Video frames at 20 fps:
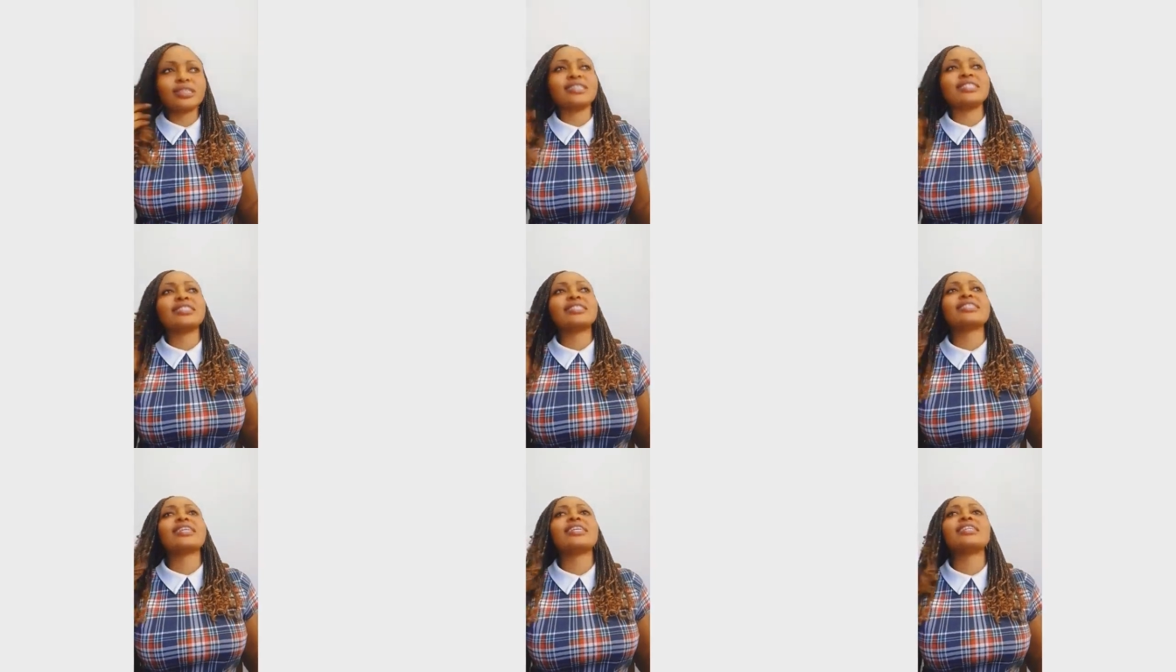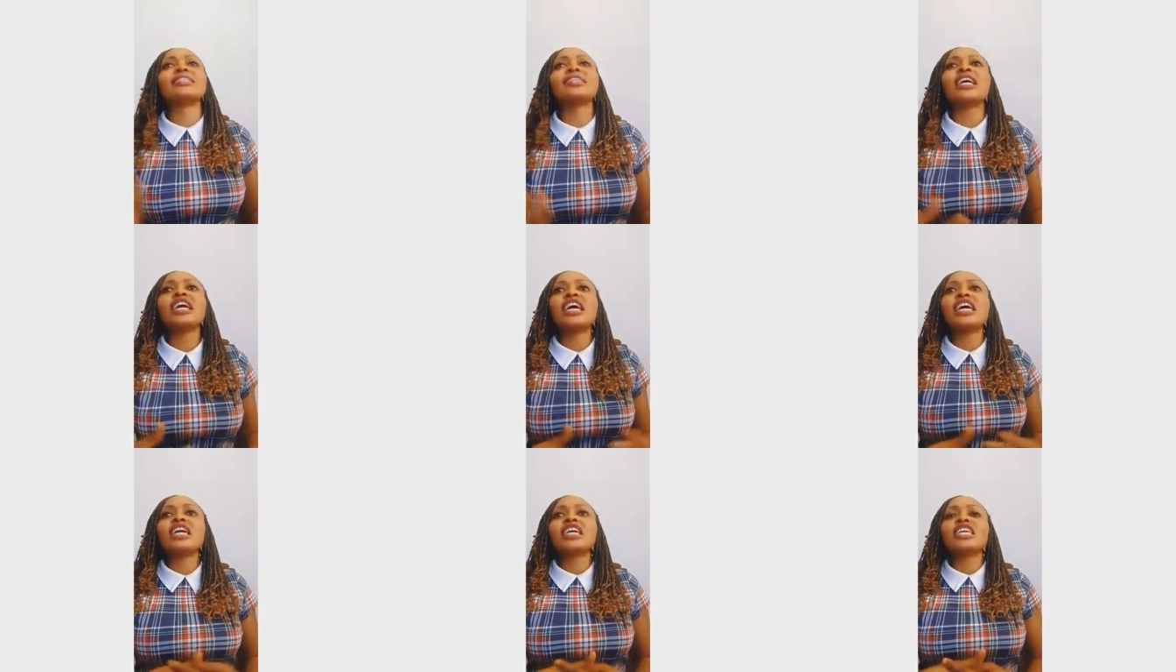And he said,
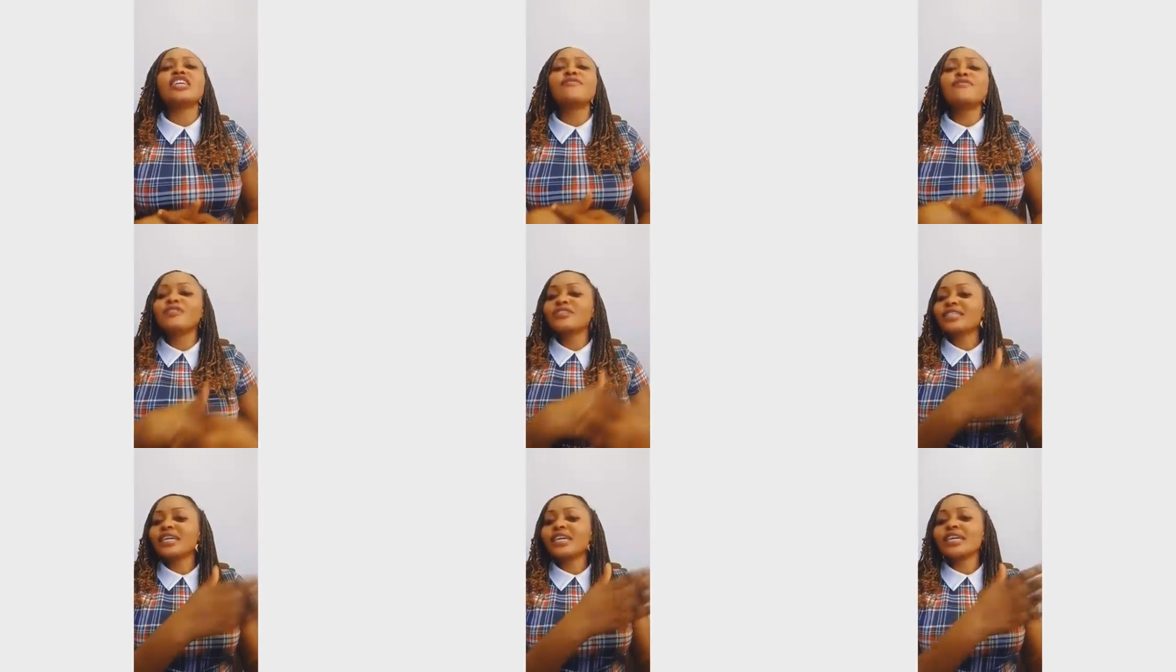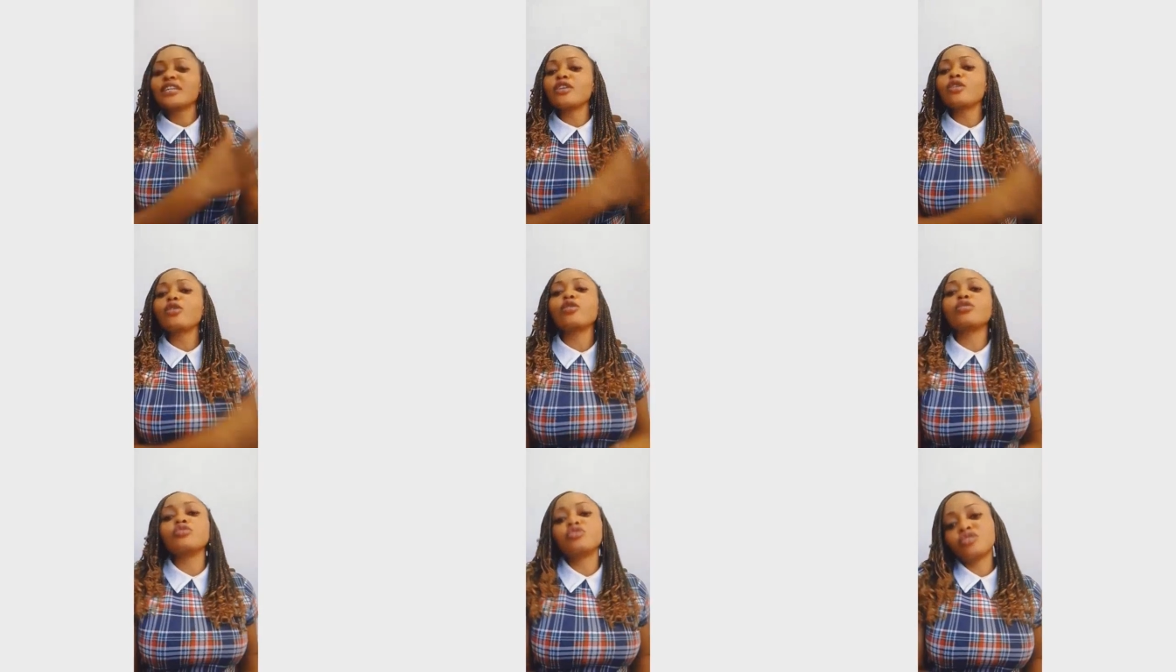if you sign a
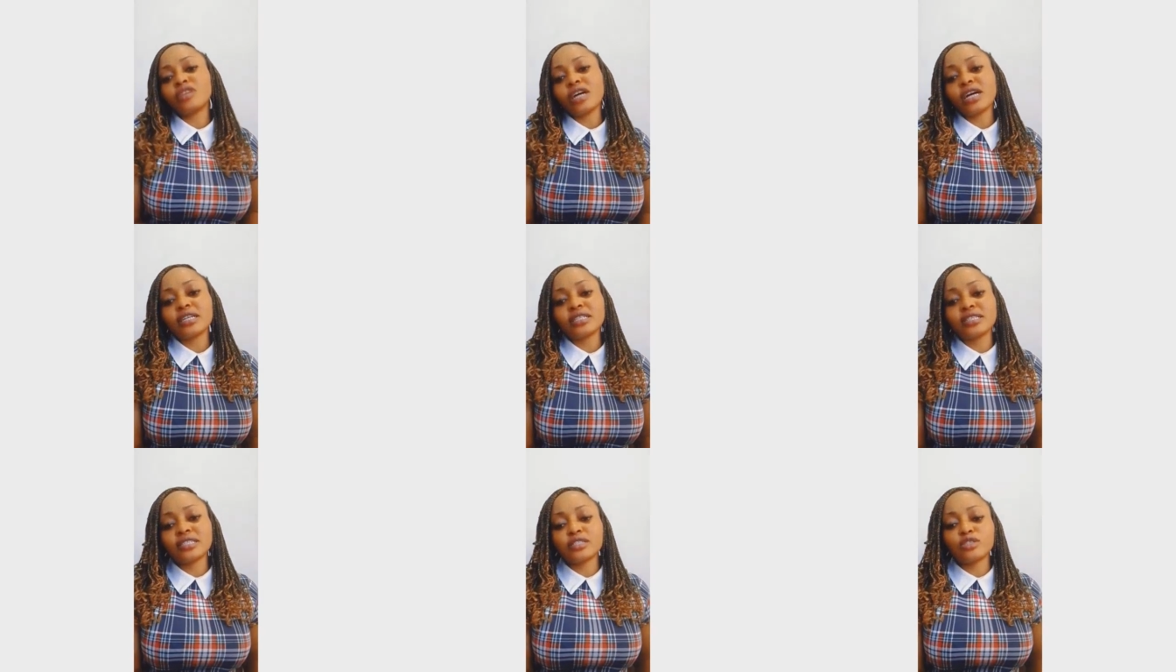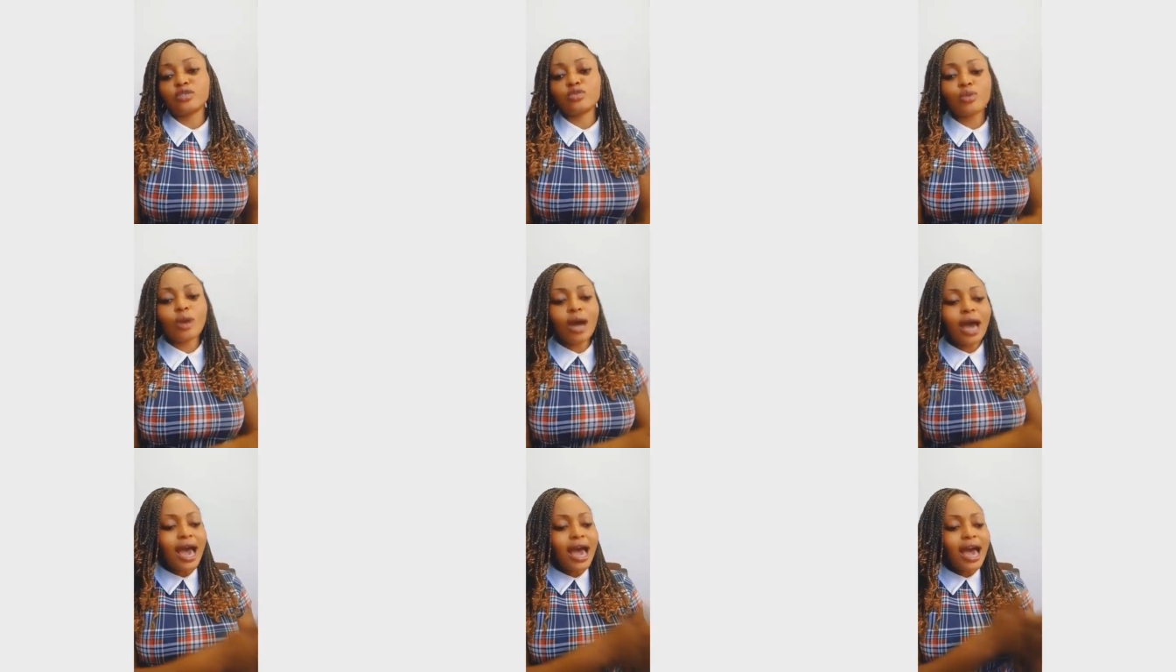contract,
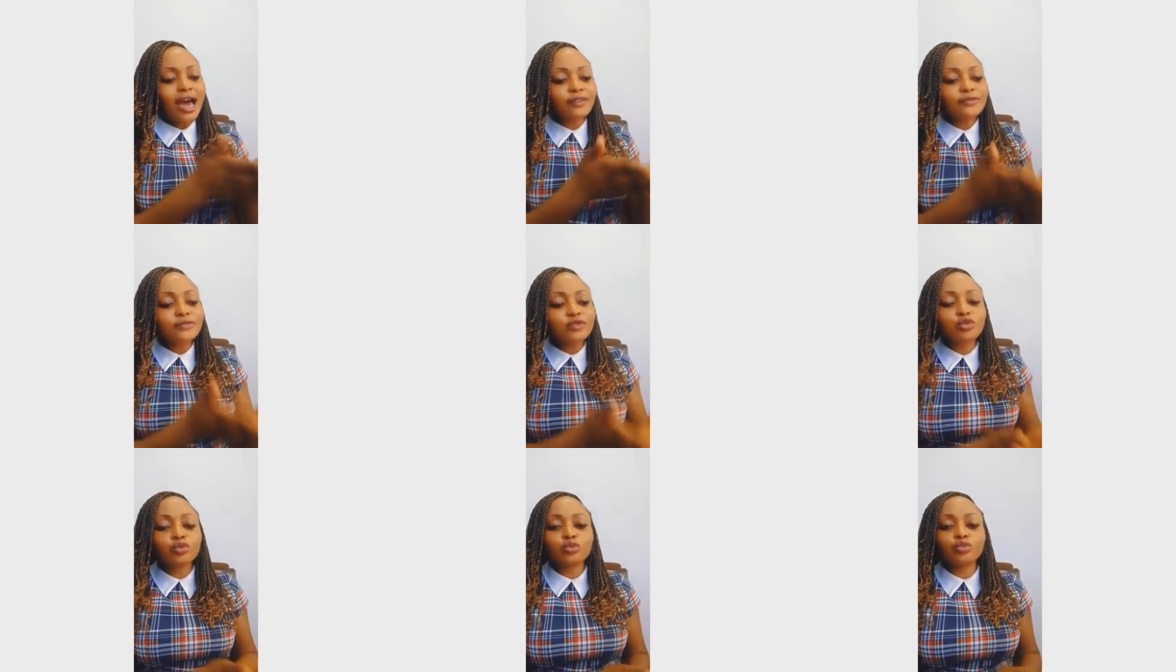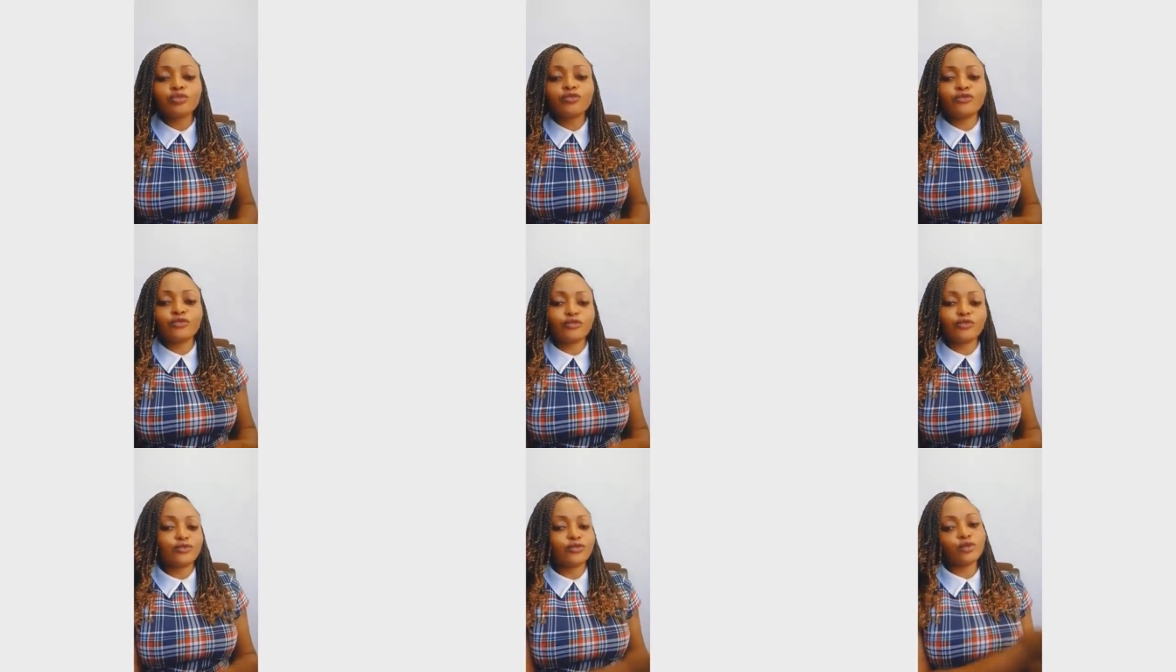you have to
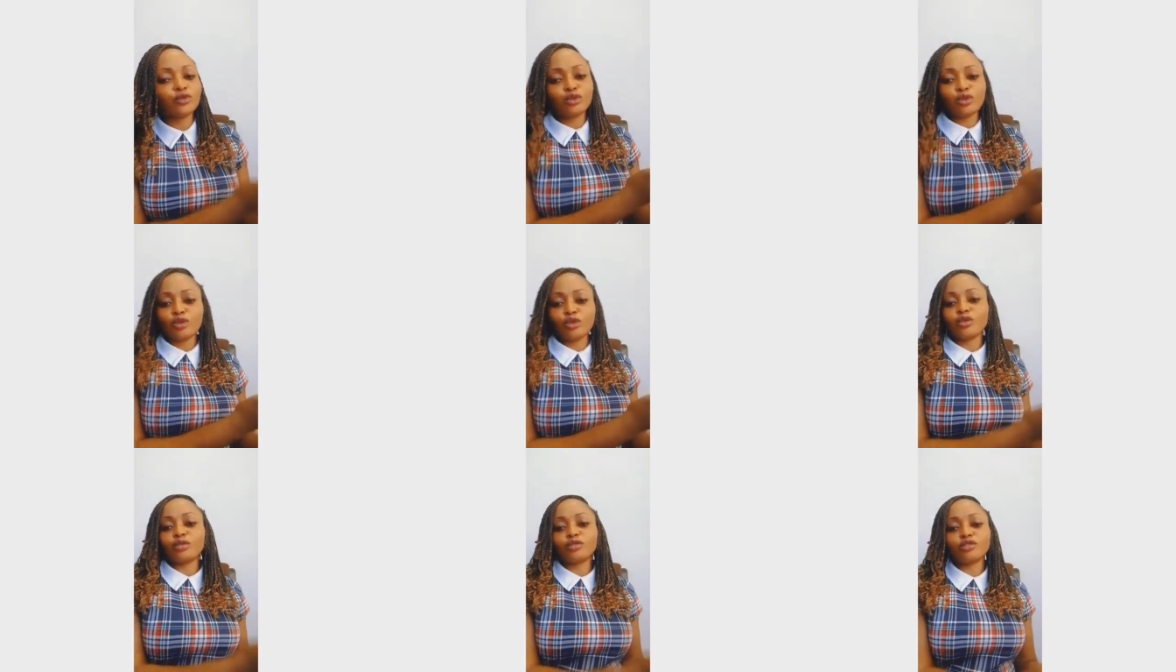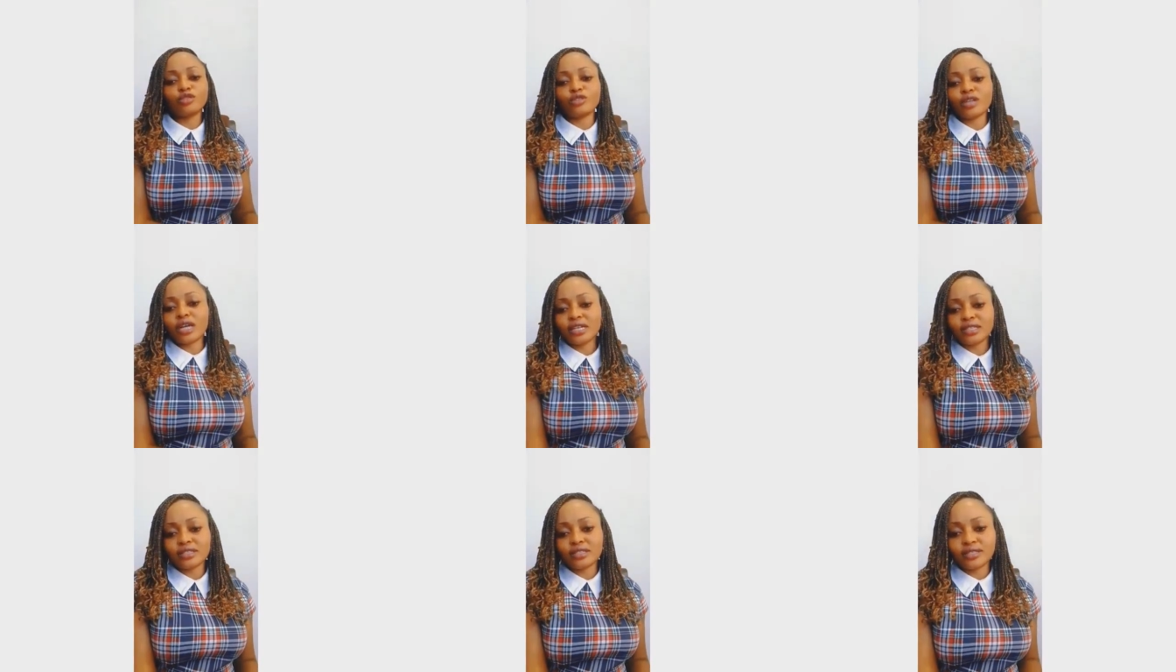fulfill your
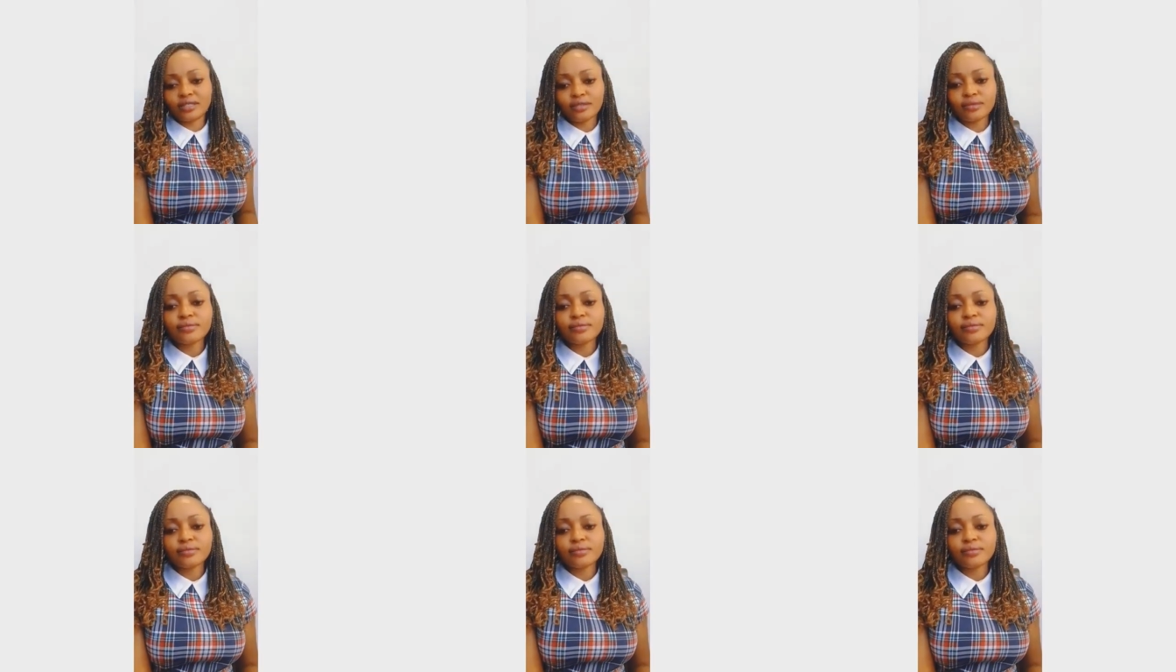contract.